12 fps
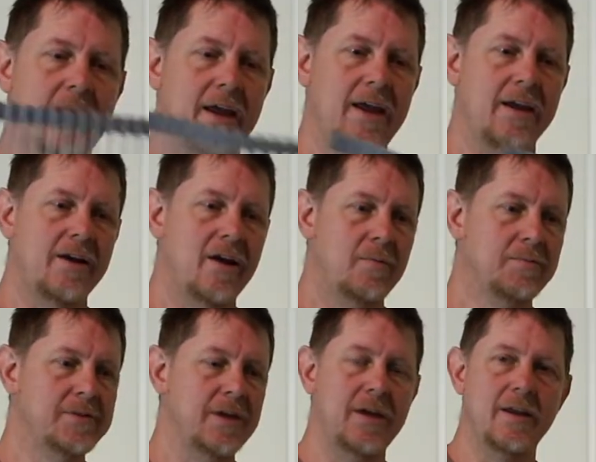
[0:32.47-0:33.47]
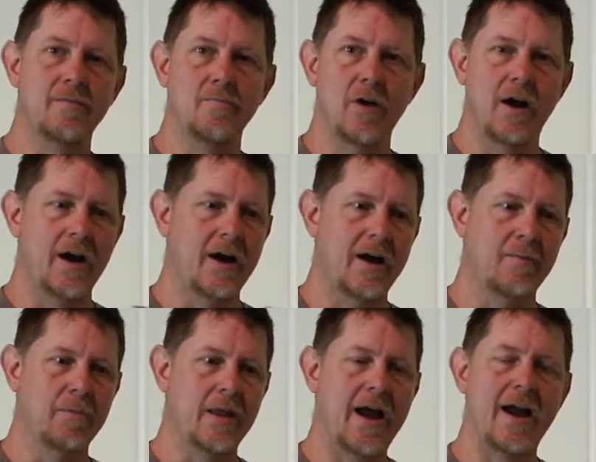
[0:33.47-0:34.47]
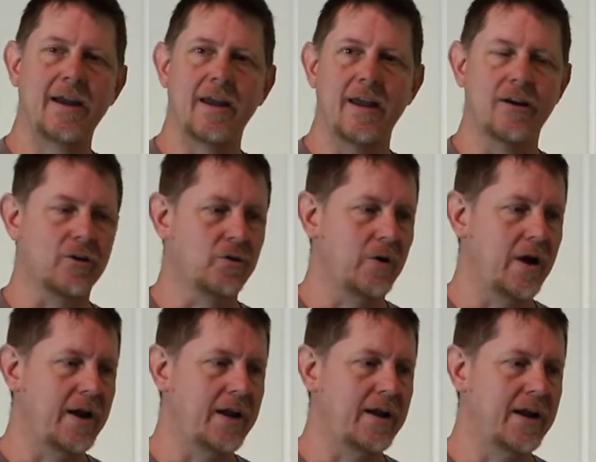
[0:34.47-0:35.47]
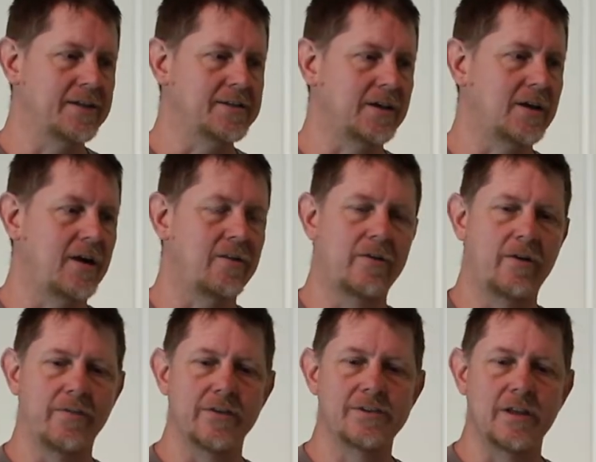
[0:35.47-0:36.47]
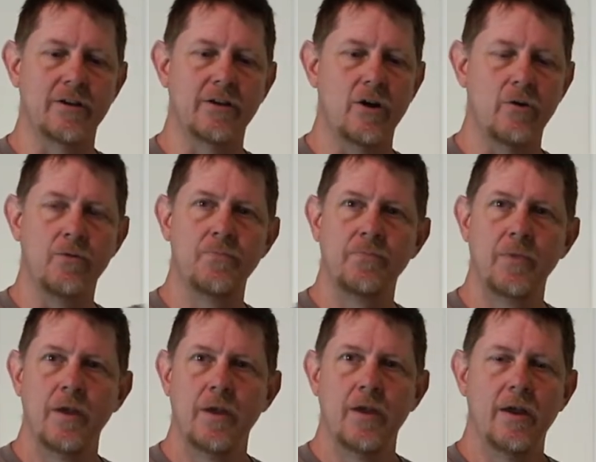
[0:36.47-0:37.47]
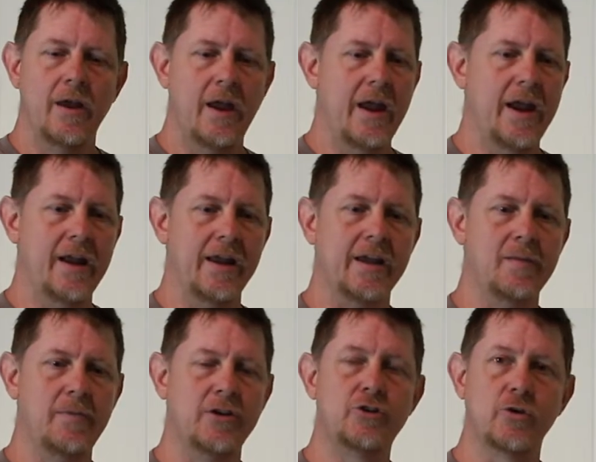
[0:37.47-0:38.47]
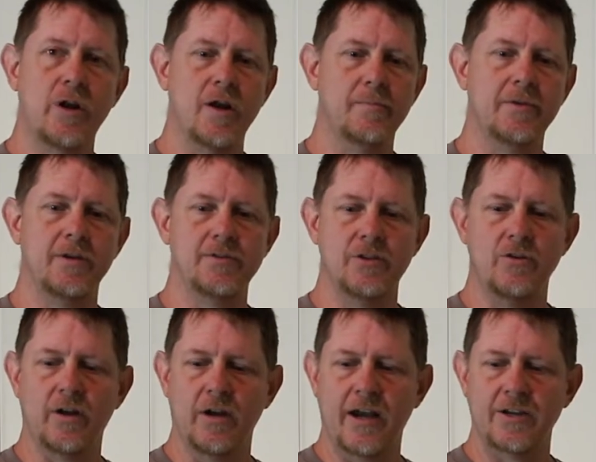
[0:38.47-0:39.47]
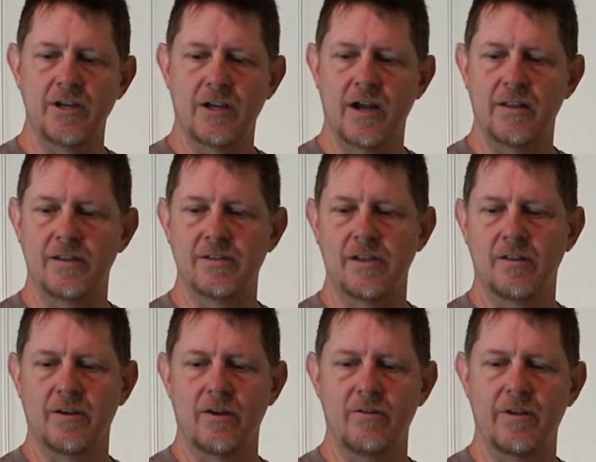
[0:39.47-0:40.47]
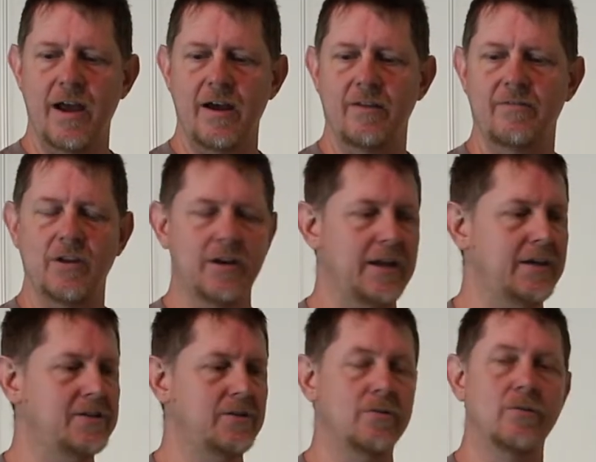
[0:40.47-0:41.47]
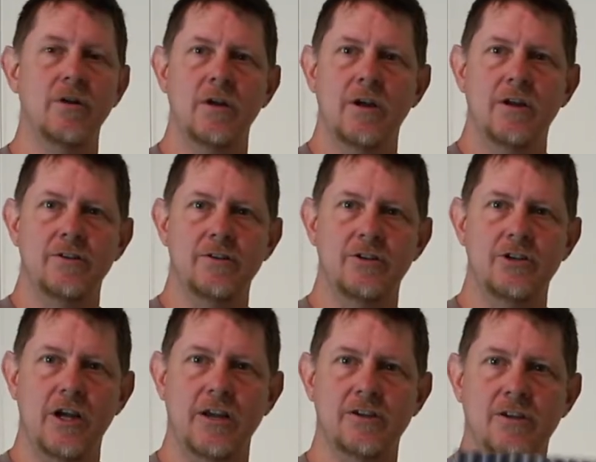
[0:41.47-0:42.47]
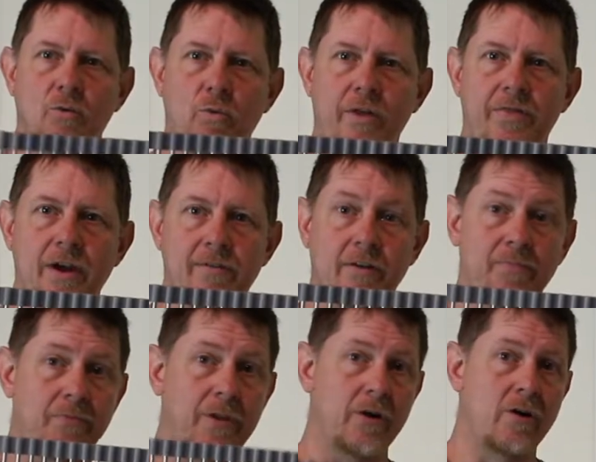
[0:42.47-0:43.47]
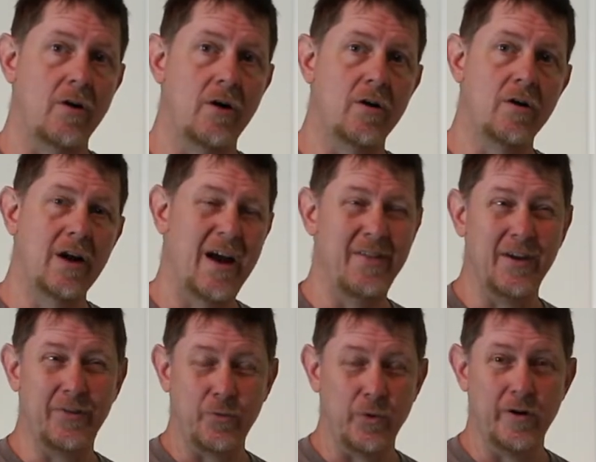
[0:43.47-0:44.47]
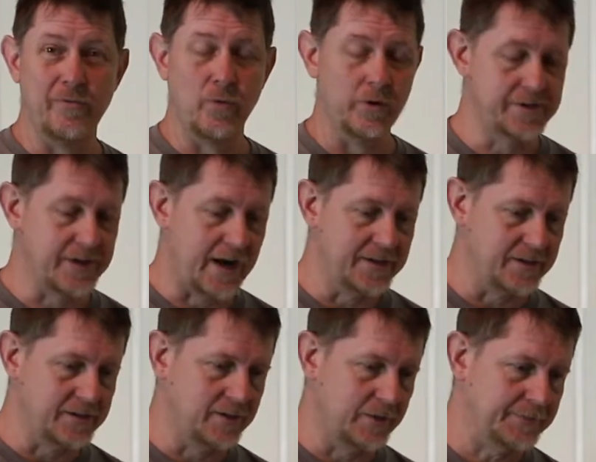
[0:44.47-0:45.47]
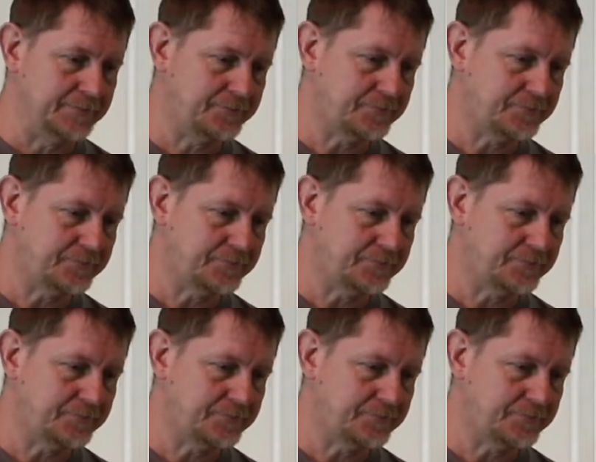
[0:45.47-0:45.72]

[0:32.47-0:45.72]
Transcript: It comes in black and gray as the color on the silicone, and it can be trimmed, so you can actually cut the silicone down if you need to change the width of it. There are, I think, 3 or 4 sizes to it.